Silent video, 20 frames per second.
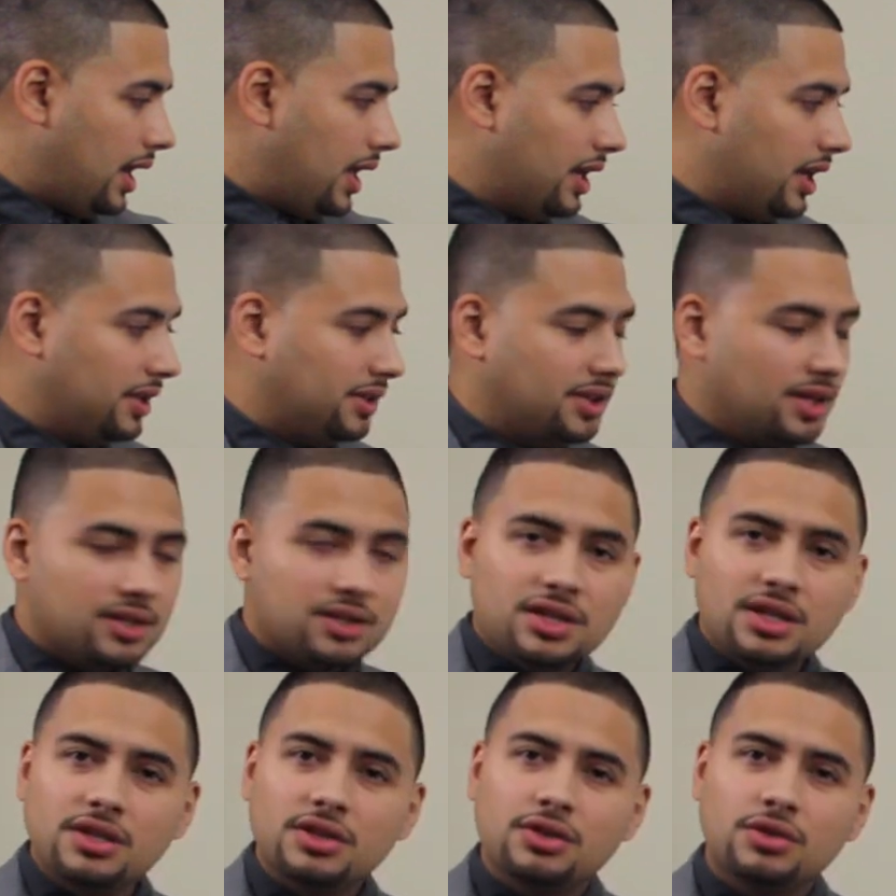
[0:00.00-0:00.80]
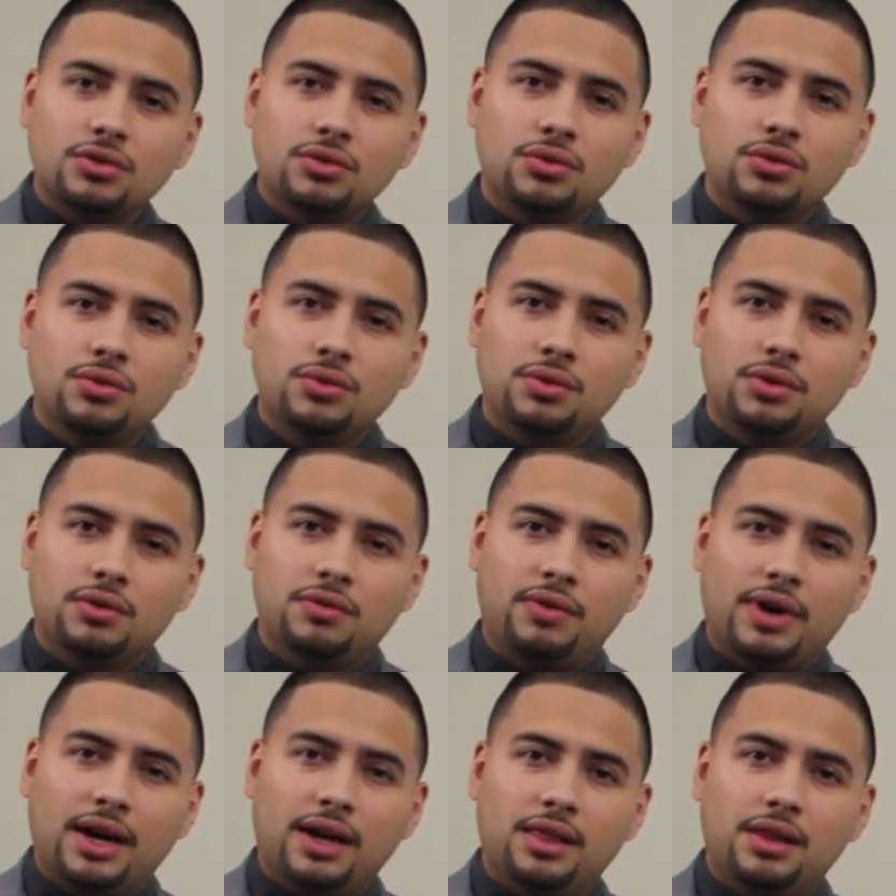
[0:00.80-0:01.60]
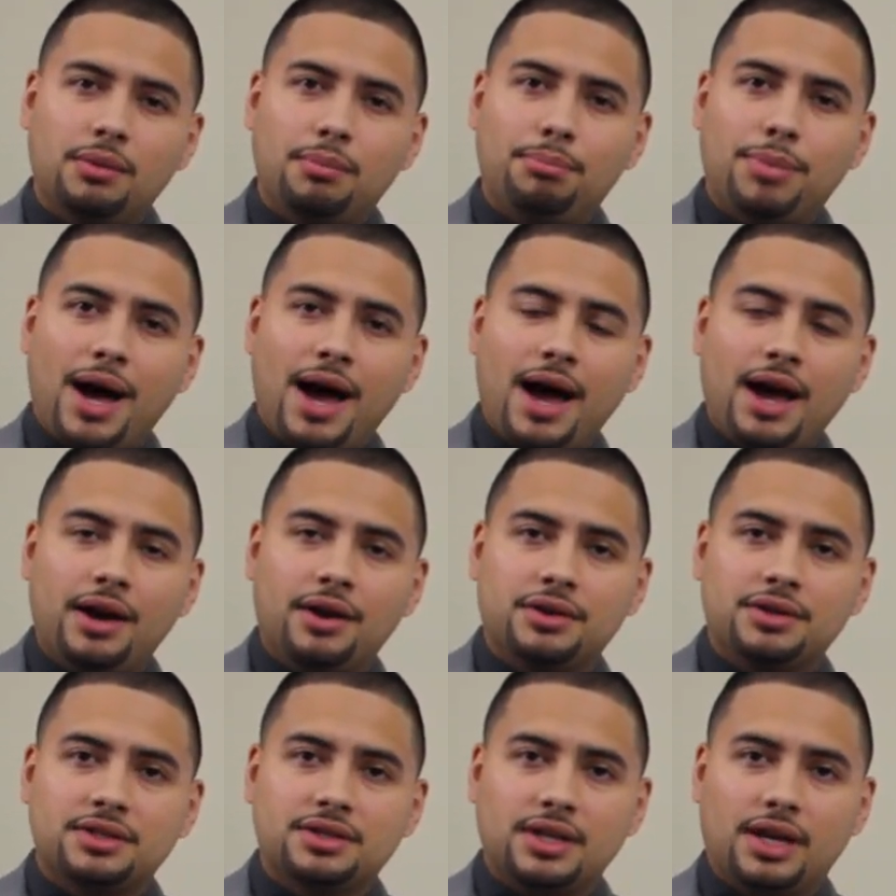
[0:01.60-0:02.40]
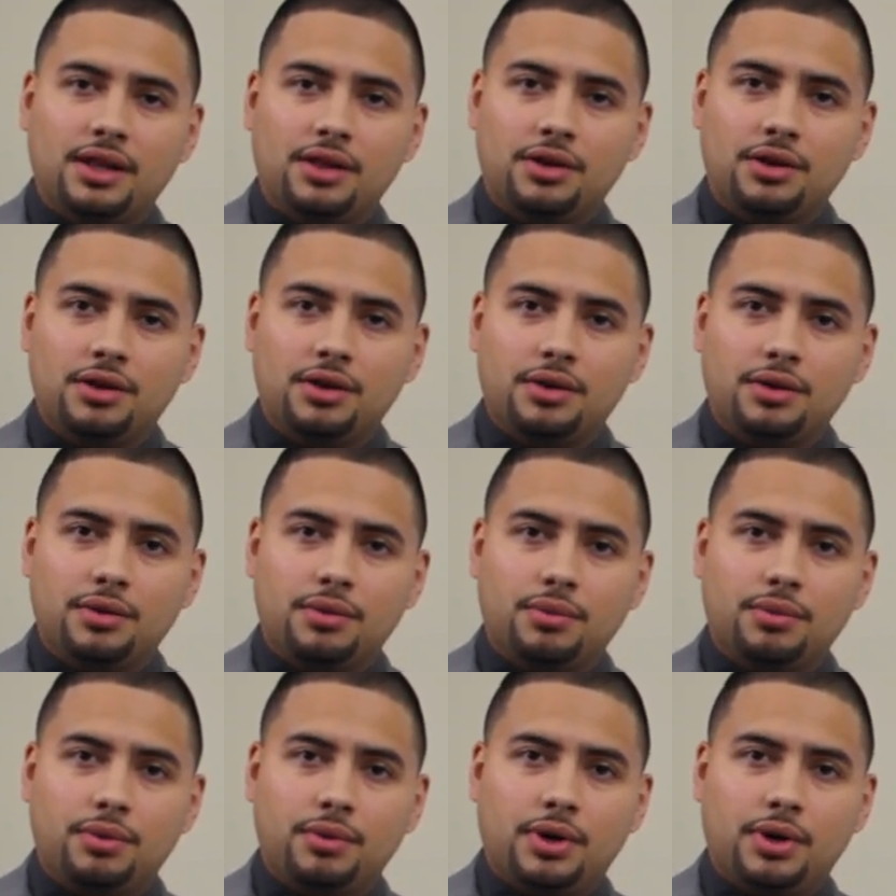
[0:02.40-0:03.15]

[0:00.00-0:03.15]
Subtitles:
In addition to the regular buyer-seller